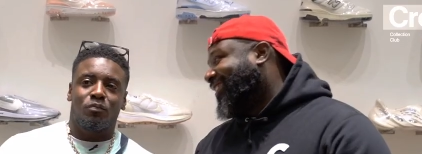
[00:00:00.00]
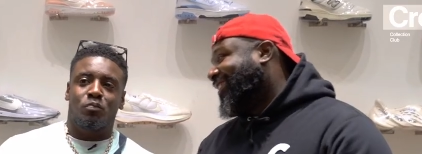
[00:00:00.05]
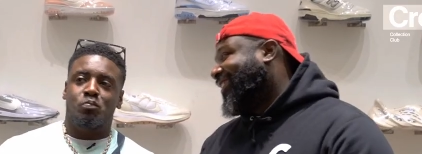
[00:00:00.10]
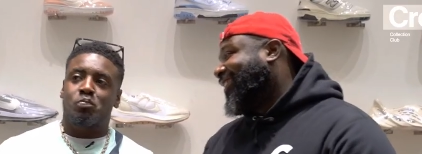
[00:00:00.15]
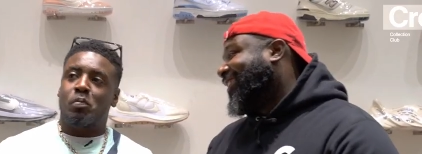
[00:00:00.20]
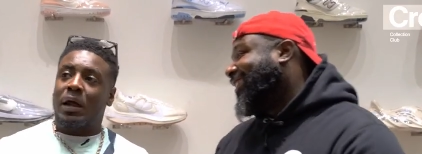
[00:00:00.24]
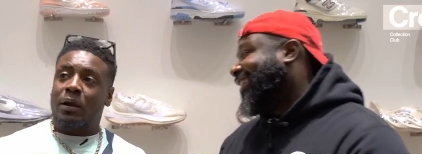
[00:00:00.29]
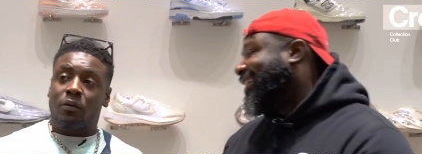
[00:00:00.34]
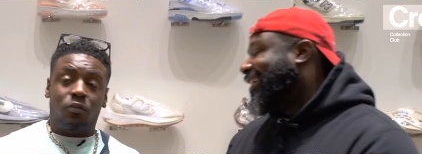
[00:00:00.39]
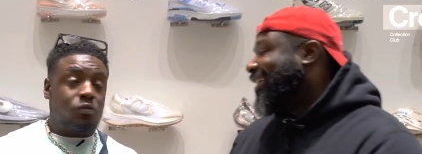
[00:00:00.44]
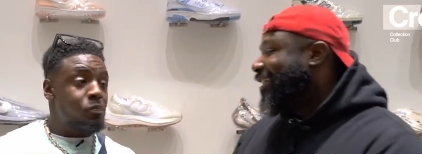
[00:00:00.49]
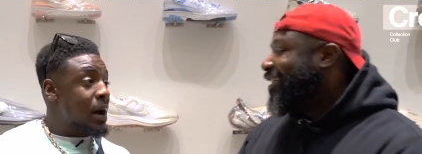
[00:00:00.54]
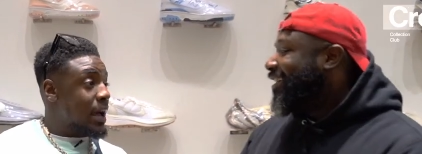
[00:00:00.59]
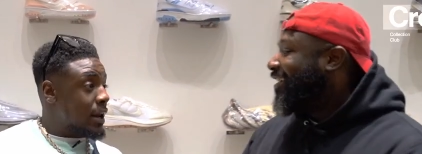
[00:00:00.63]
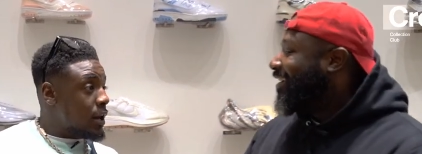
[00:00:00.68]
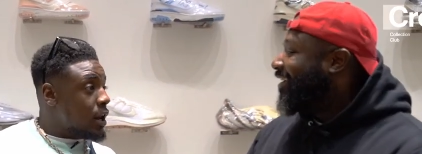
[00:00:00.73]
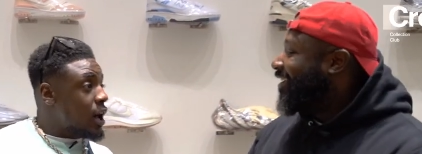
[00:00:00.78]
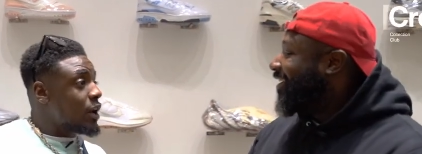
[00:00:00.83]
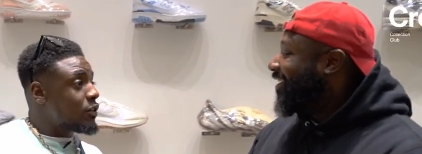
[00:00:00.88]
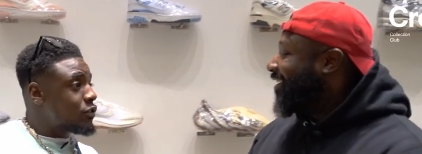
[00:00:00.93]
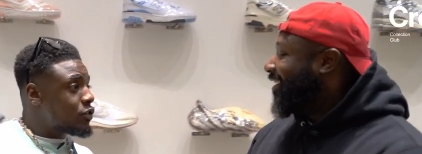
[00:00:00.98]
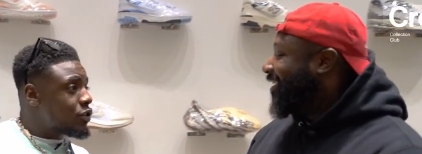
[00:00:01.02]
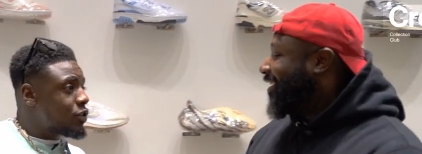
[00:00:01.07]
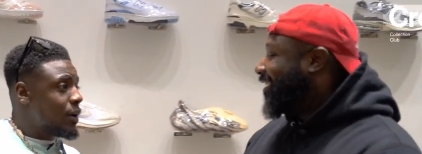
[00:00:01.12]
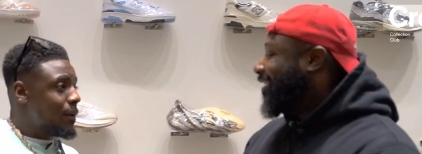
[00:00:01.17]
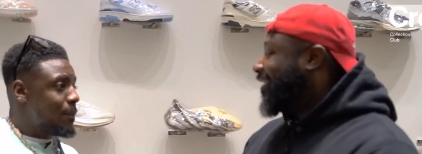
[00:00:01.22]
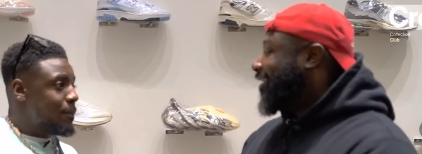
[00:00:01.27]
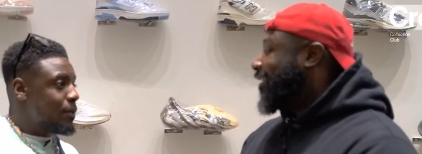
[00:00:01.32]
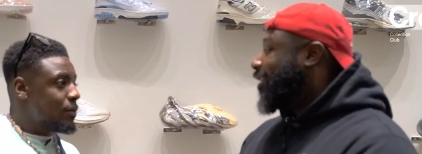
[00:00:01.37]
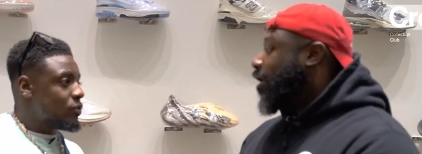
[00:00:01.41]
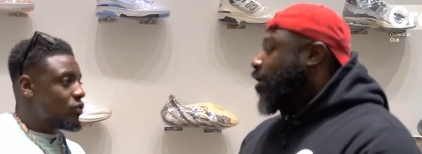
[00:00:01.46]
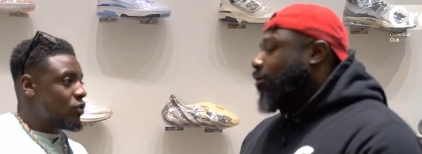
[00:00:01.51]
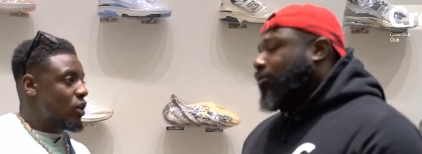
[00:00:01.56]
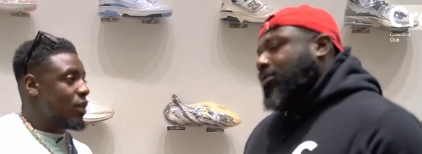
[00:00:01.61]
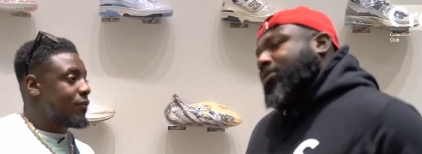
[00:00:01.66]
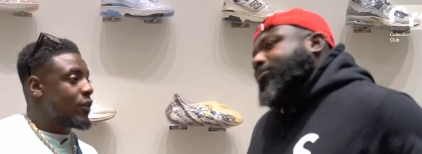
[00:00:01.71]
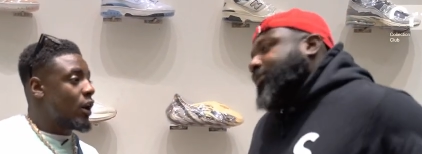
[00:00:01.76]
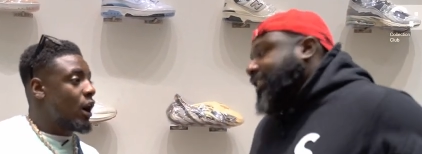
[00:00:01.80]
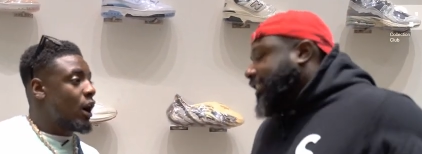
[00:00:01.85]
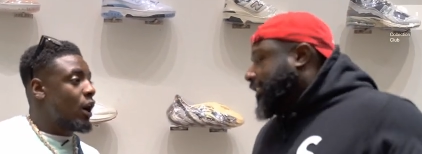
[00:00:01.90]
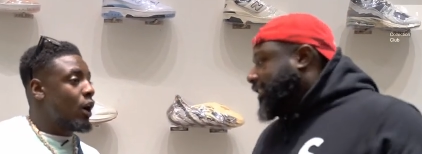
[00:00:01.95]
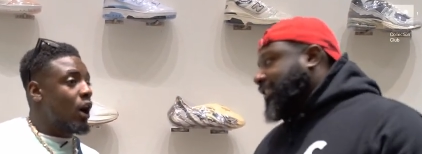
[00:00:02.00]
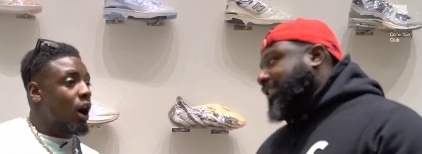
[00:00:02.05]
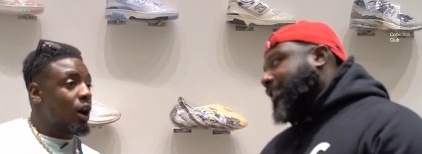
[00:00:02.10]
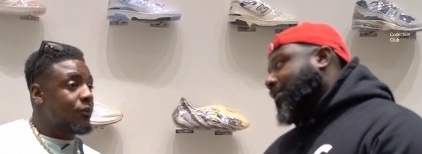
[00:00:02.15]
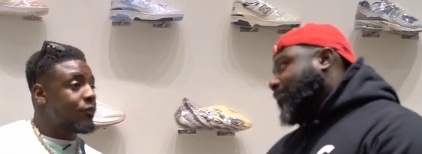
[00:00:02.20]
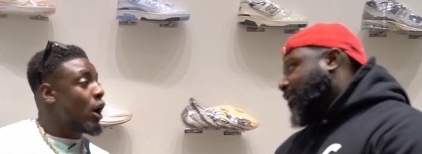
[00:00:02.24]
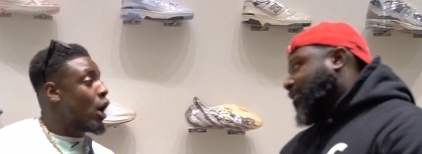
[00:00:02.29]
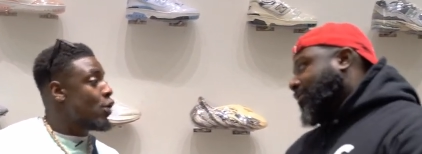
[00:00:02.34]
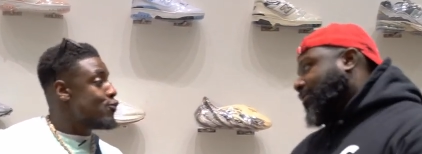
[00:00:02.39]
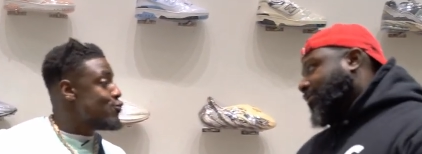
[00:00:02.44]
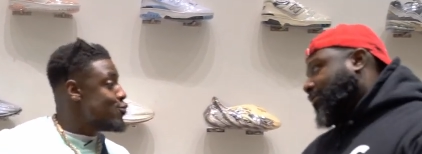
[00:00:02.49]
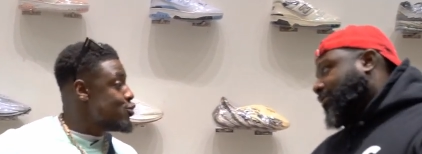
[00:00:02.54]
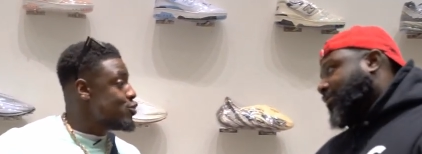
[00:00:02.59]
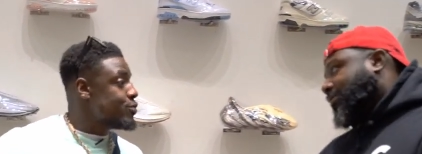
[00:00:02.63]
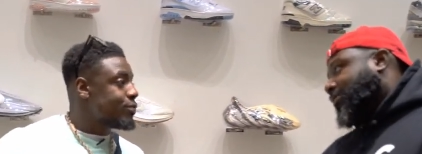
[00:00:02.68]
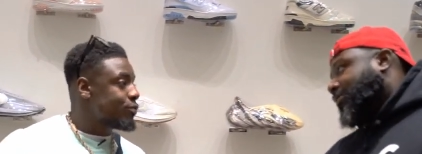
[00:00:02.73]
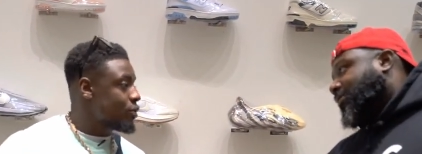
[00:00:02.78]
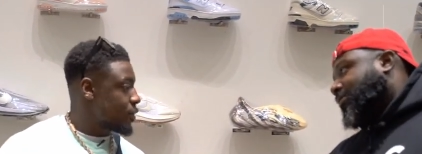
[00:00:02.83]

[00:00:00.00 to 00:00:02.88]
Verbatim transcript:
Speaker 1: Man, man likes crepe, so I've got a, I've it. got a room